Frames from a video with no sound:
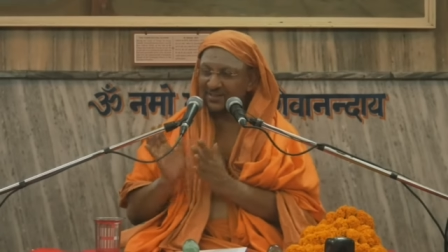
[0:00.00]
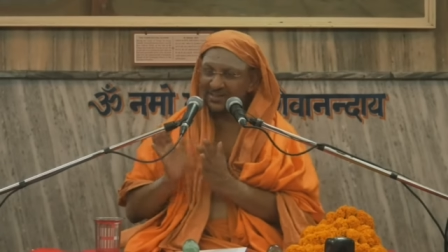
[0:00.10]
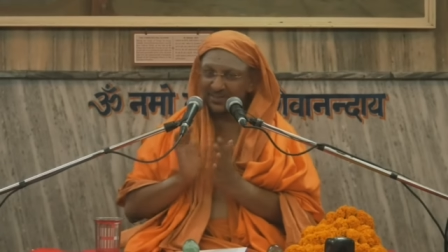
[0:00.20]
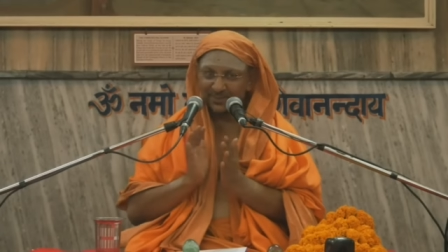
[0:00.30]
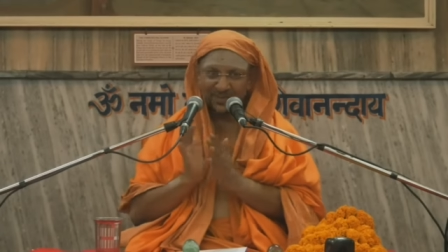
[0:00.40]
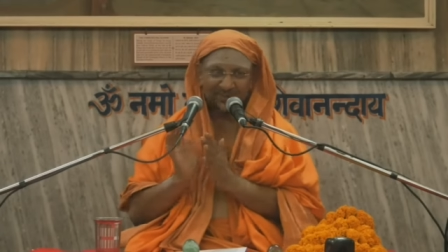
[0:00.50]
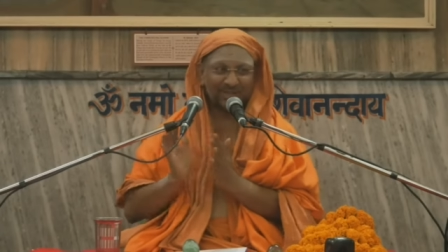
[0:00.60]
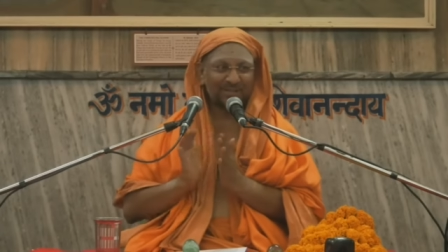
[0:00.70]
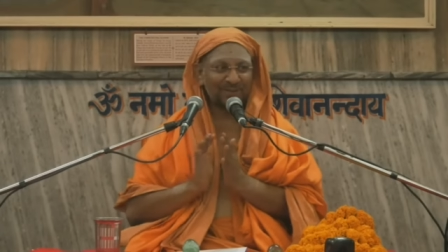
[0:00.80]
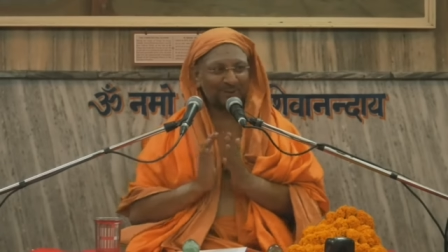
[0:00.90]
In
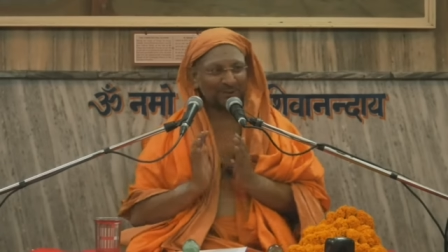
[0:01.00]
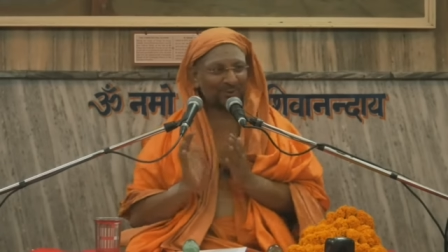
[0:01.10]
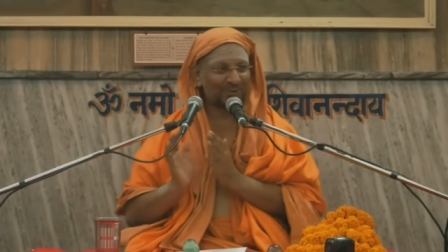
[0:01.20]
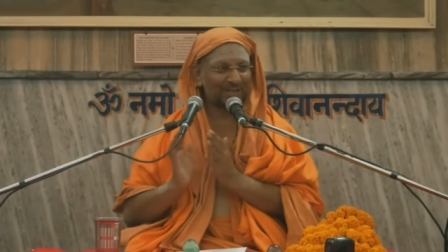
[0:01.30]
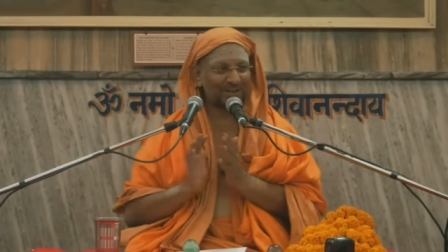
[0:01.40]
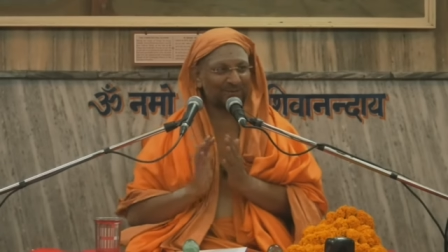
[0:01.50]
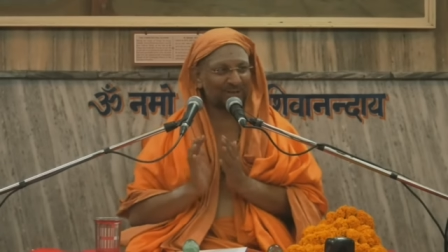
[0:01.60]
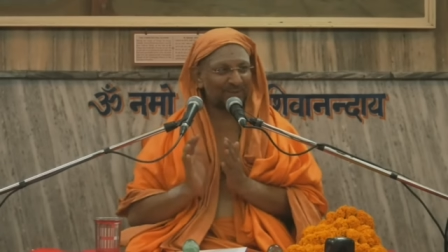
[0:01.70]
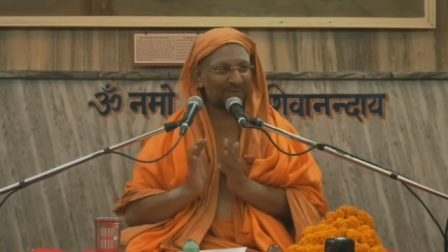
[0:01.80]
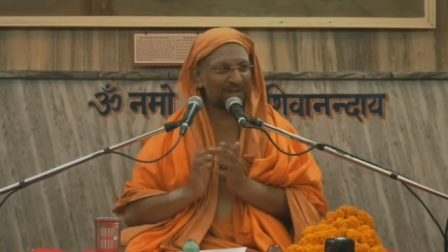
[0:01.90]
between them also there
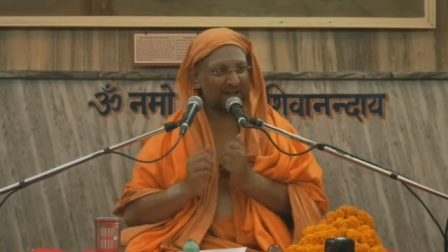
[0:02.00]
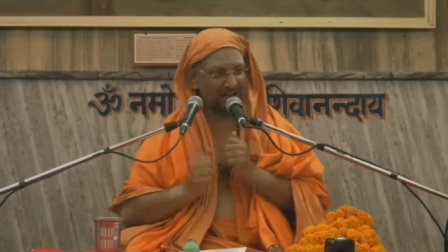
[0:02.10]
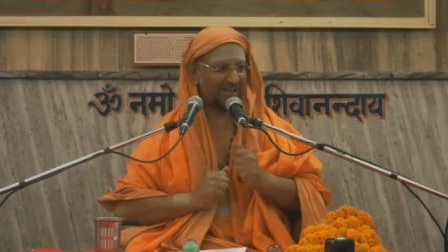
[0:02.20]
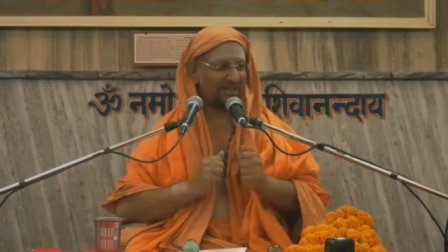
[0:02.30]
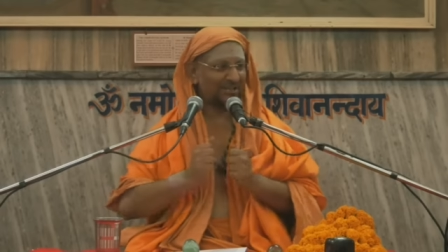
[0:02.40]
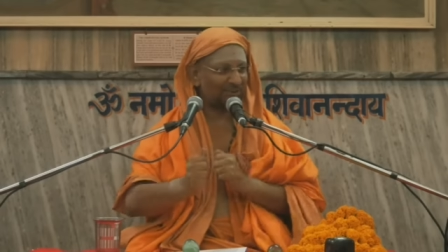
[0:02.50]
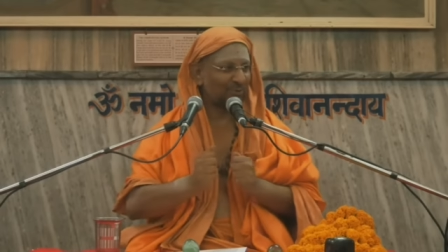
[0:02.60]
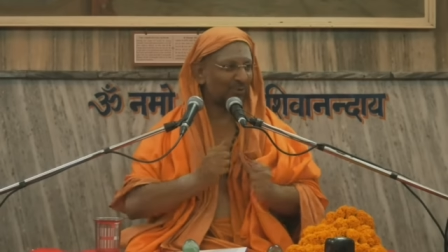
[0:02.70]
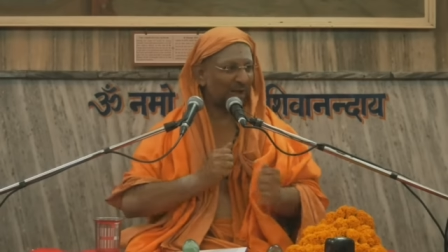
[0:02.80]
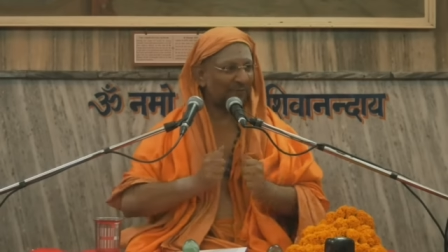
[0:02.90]
will be I,
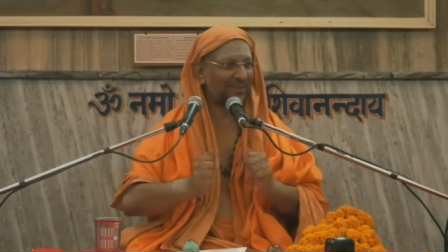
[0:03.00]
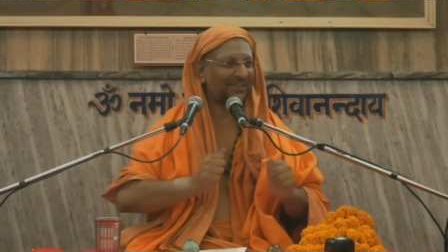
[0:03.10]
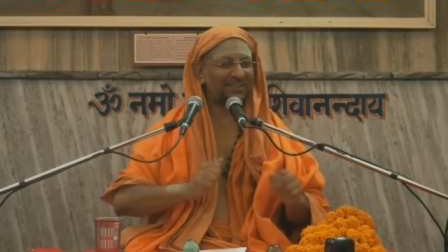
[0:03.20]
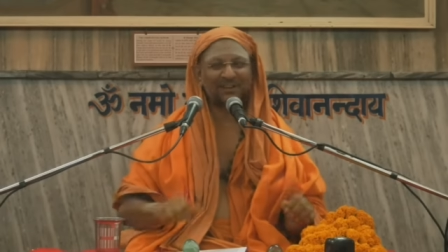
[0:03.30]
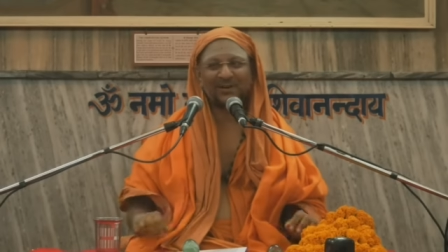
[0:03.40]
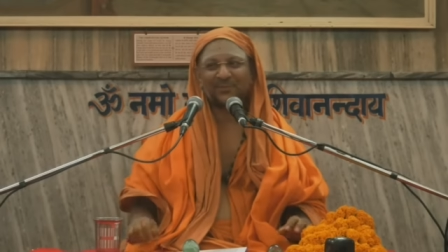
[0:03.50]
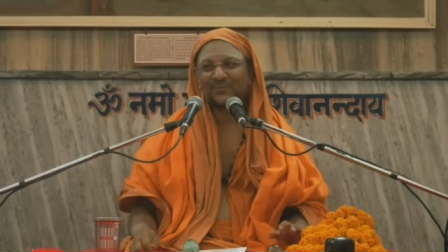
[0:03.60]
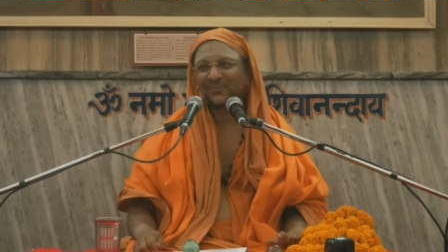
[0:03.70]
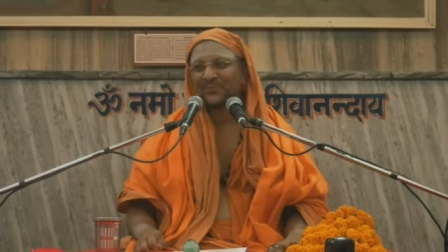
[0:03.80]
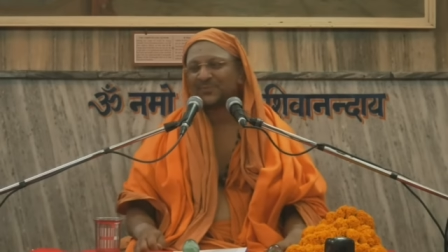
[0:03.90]
you, everything.
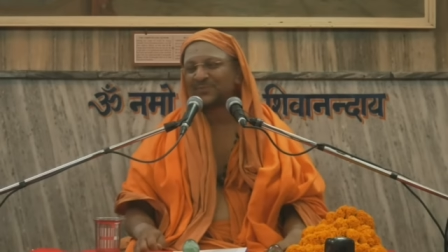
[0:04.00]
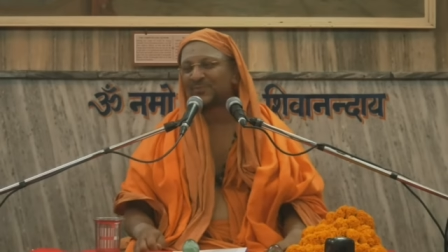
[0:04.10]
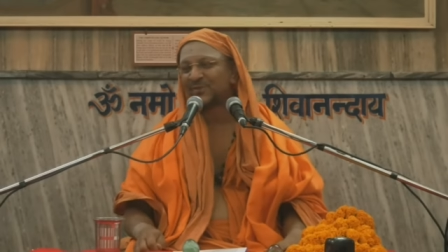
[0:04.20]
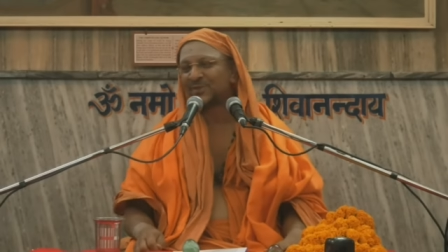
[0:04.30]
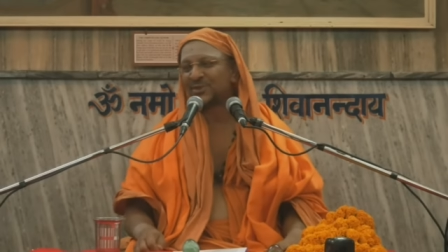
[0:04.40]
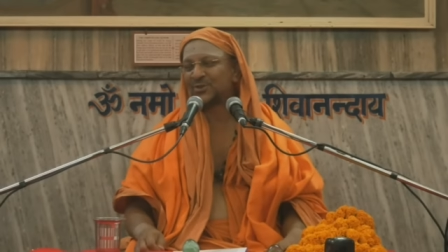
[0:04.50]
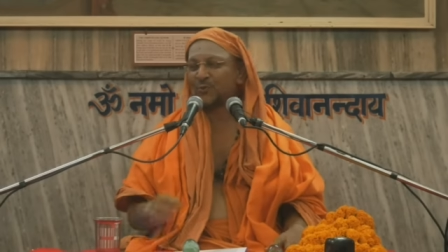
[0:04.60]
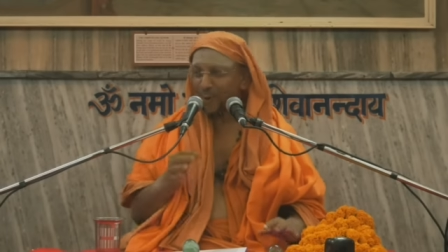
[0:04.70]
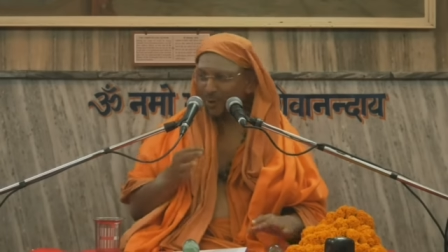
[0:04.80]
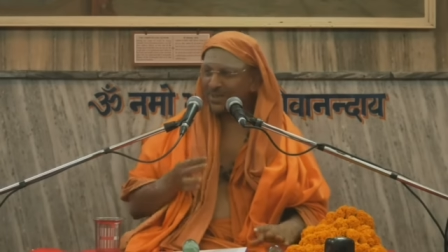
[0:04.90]
So
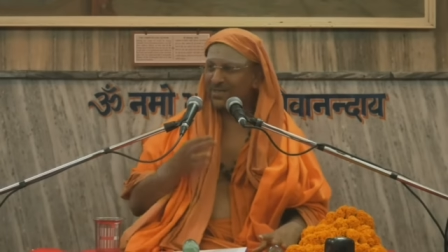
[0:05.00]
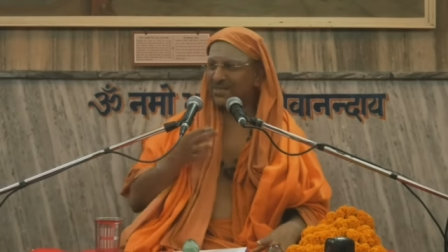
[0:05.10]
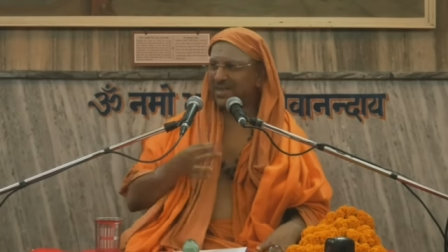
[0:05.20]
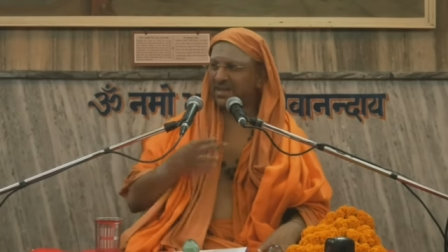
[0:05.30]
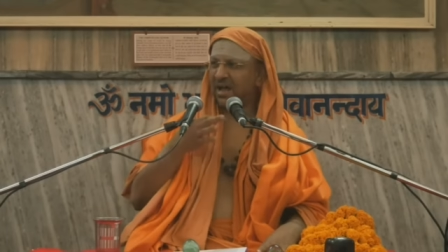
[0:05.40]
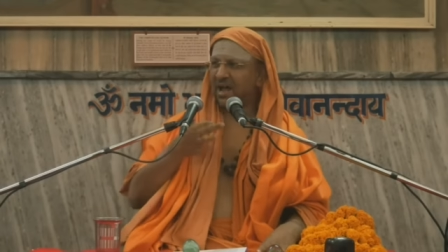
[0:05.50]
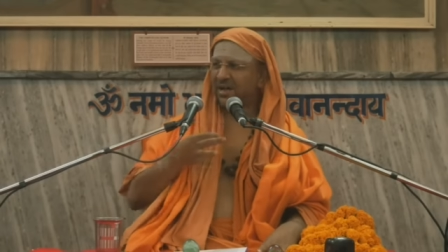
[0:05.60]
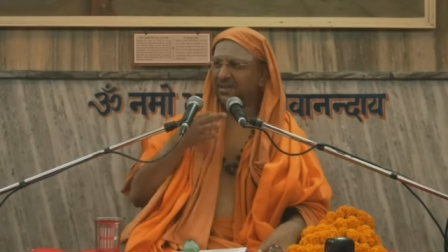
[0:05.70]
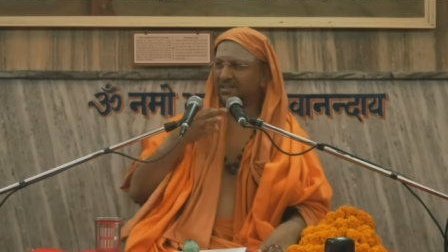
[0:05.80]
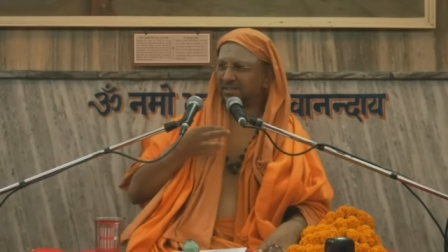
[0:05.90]
what is that
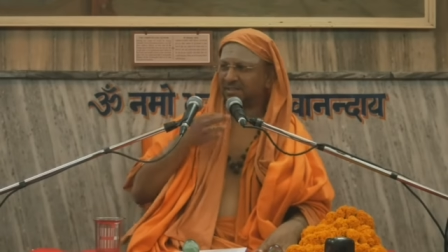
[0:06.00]
I?